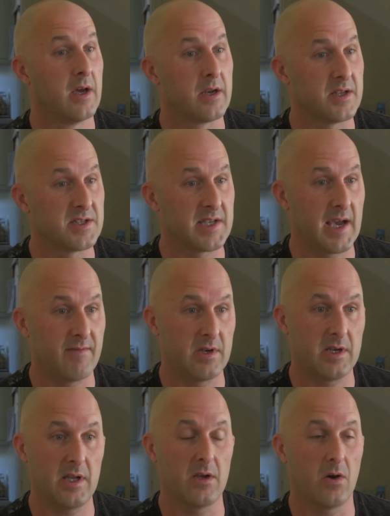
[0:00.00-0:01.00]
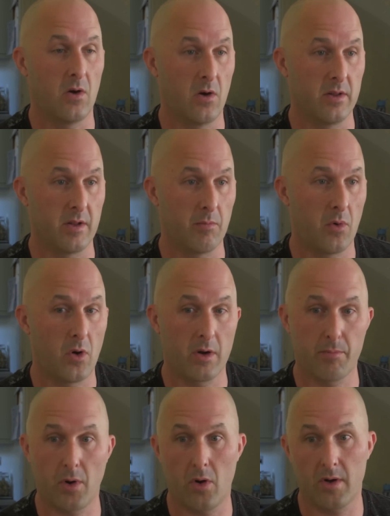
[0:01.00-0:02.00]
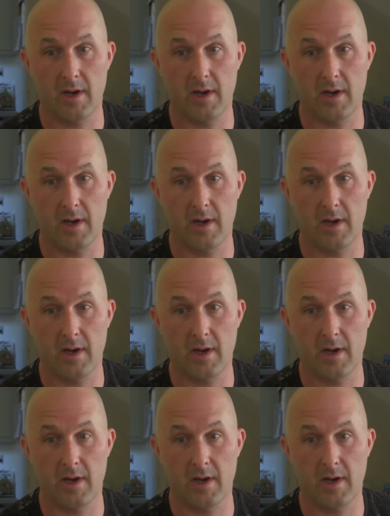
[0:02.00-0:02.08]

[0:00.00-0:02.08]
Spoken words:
to 70 on the monopod,